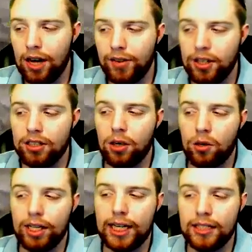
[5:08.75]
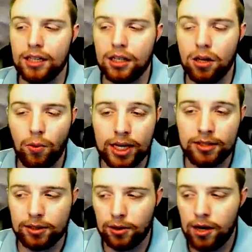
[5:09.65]
Now there's the hole that he's gonna go
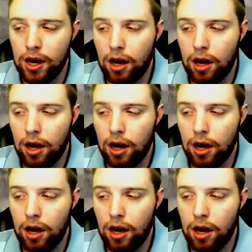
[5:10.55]
into.